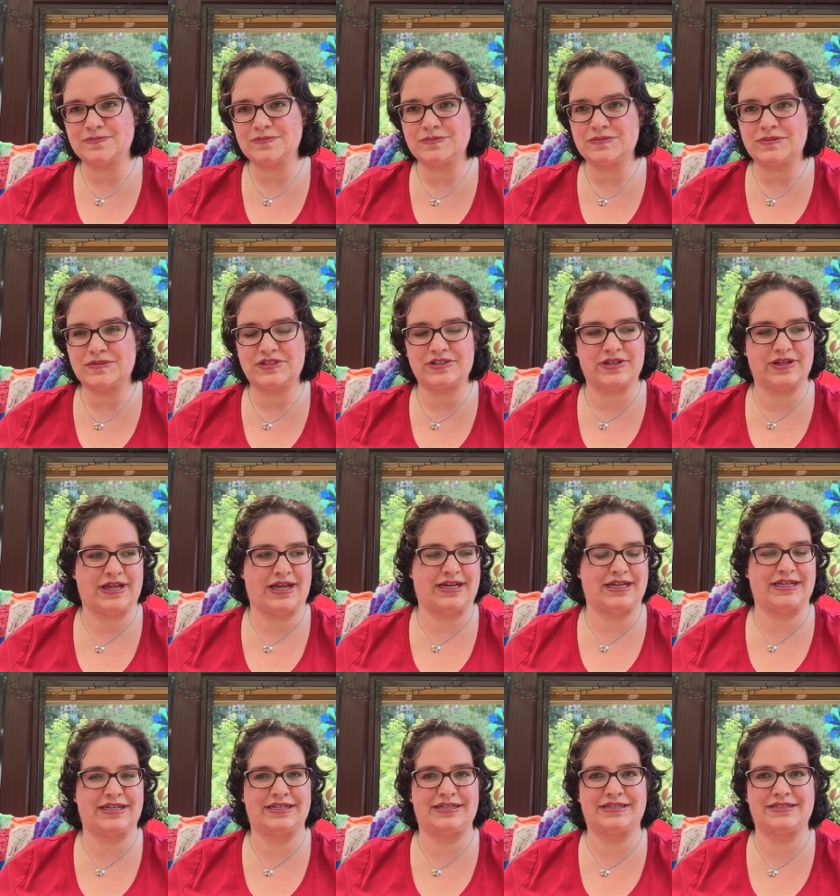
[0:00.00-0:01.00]
So that
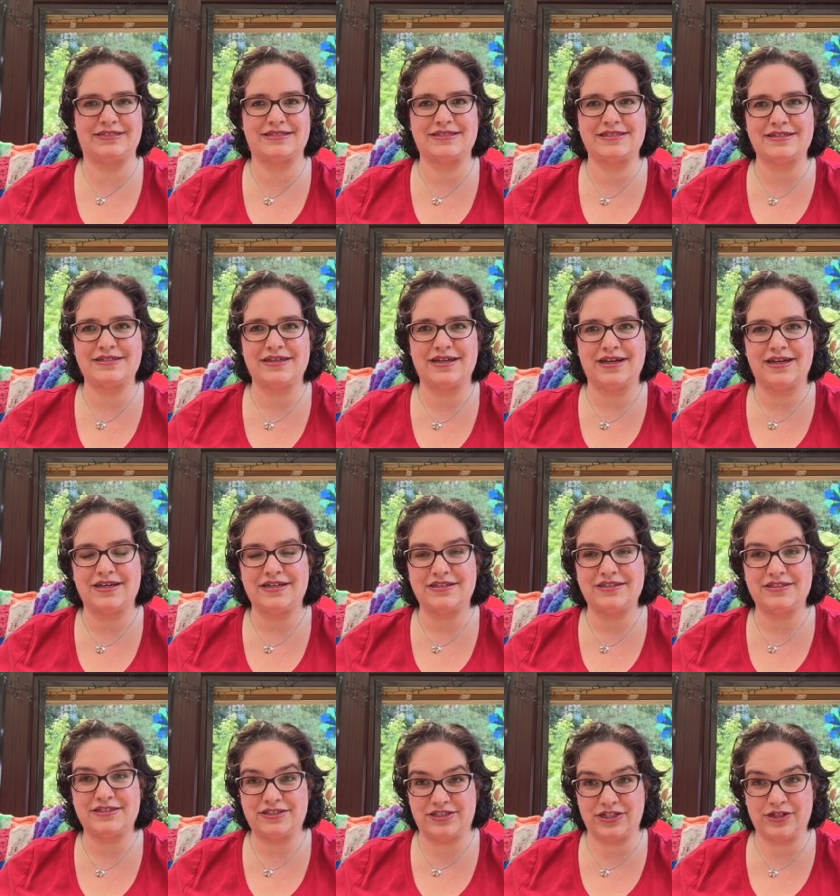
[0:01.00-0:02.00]
is
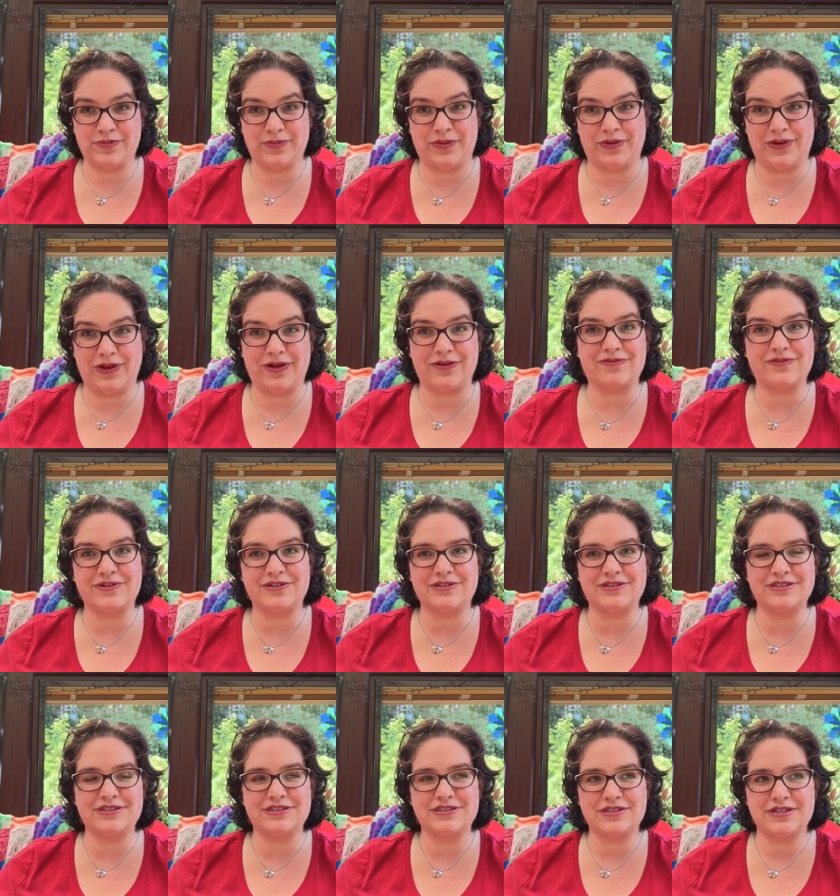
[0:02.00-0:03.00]
2
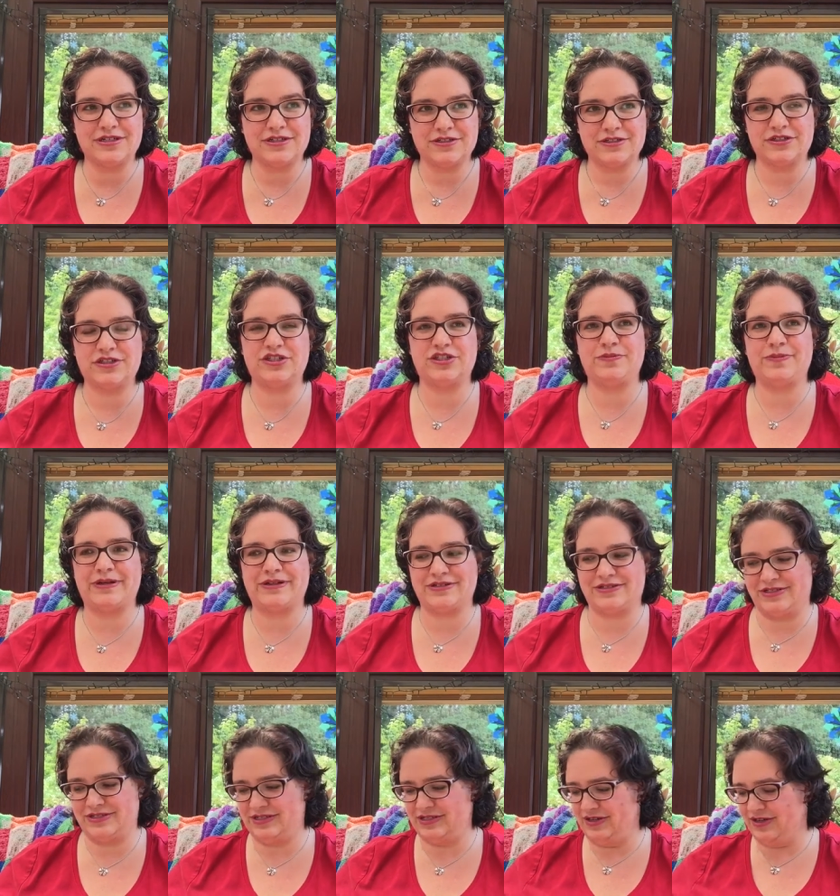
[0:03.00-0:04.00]
pullovers, 2 pairs
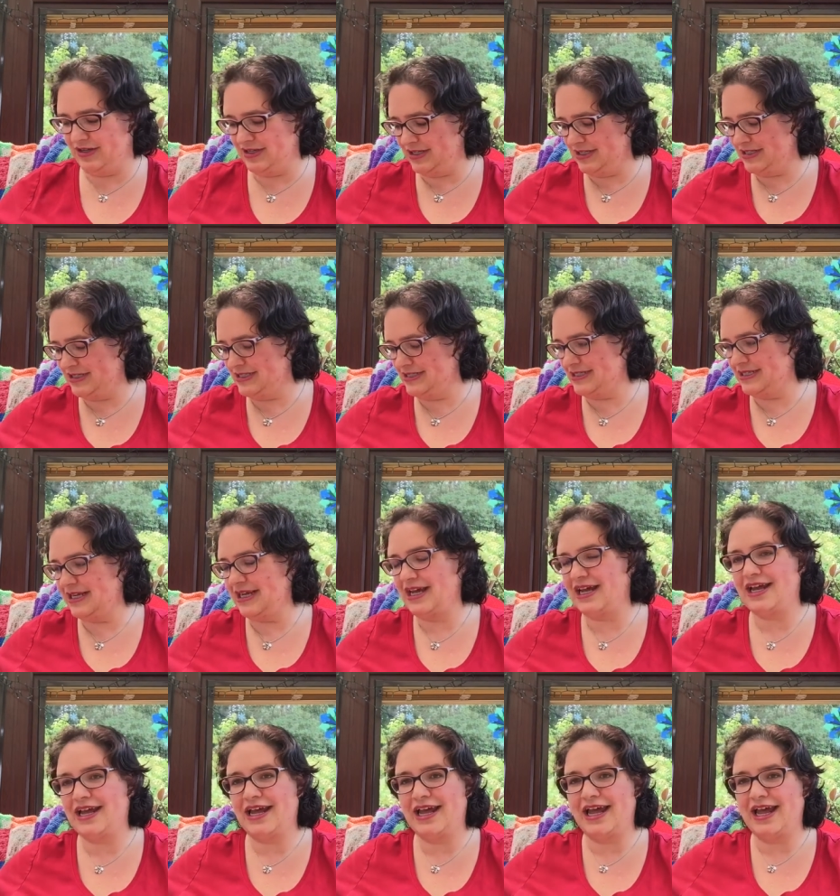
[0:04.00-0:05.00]
of socks,
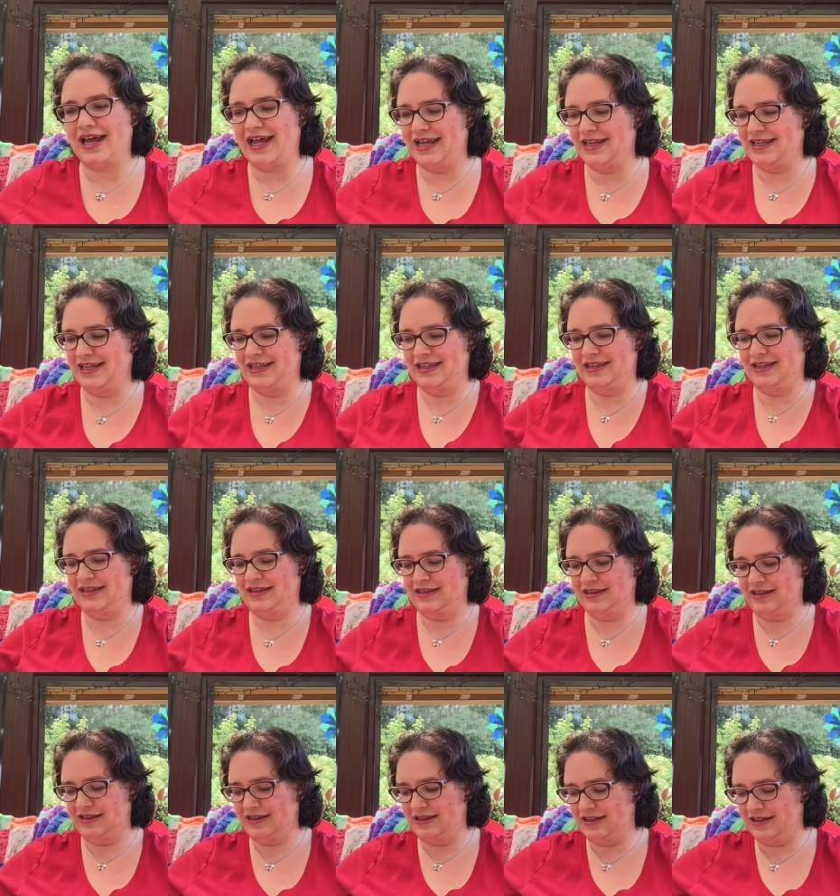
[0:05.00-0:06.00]
and then
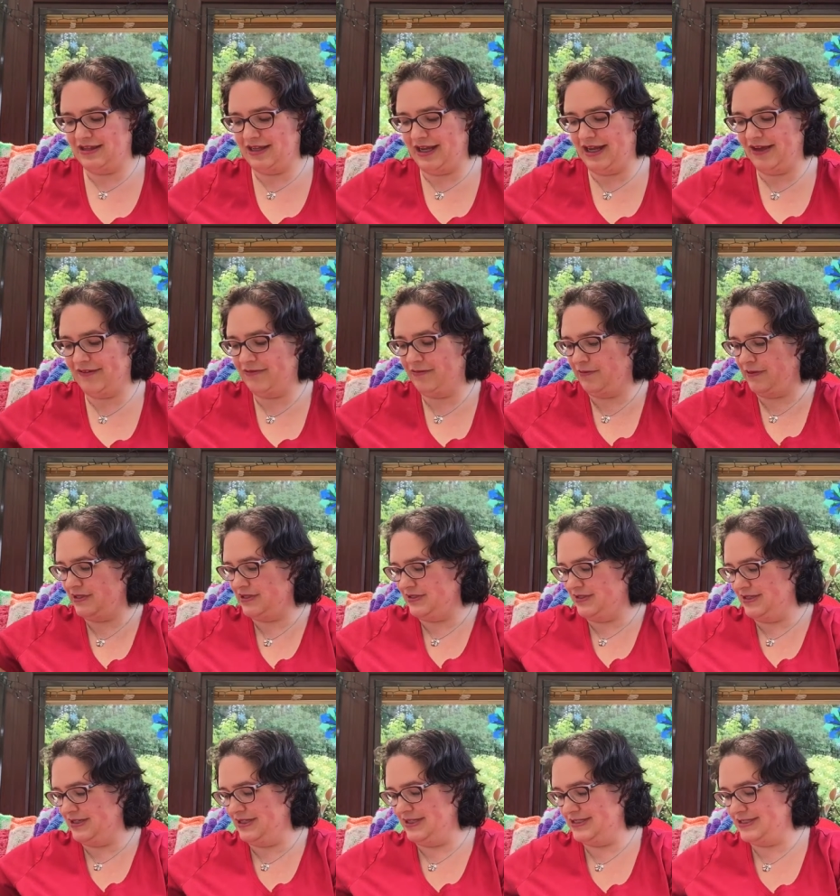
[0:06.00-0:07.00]
I haven't worked
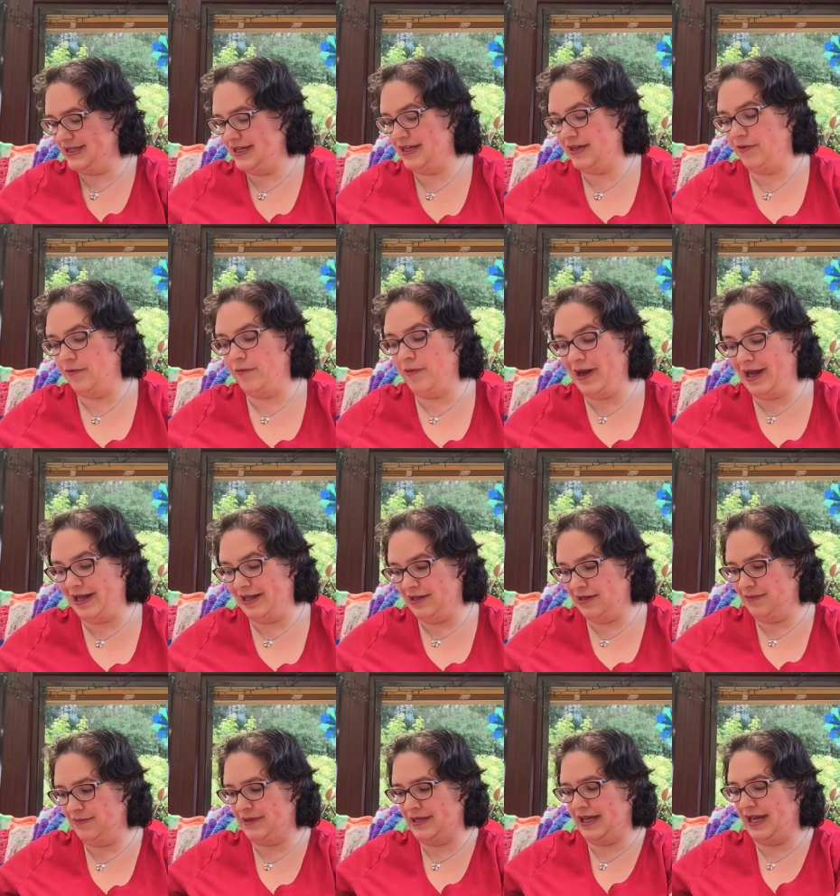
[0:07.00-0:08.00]
on this in a while,
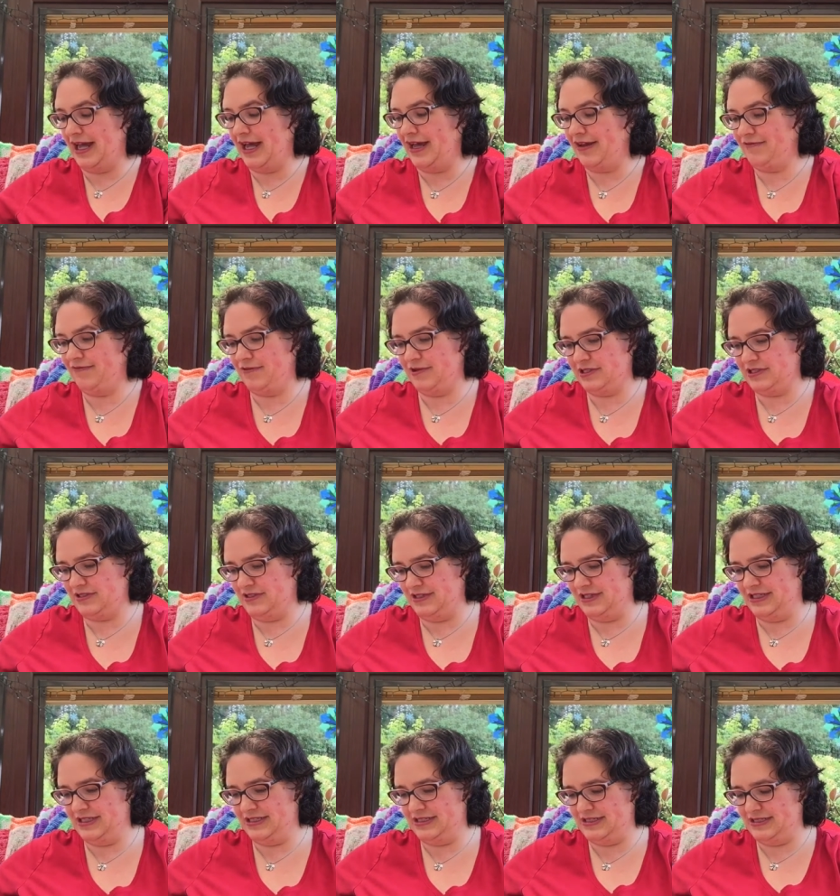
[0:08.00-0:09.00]
but I have worked on
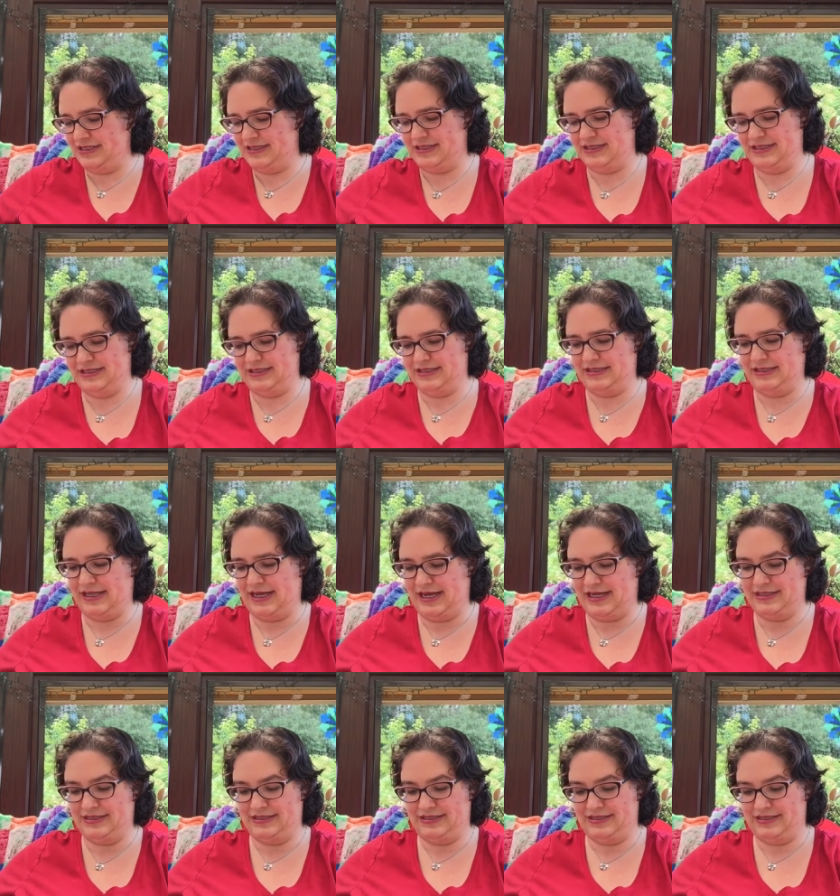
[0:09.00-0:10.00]
it since
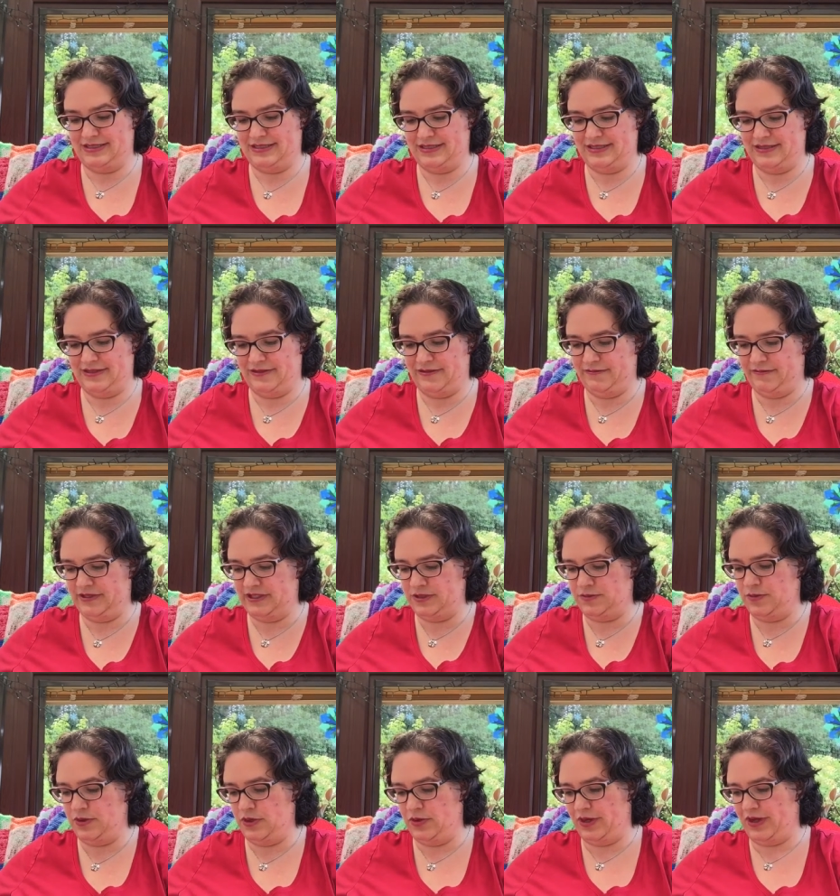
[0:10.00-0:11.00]
last we spoke.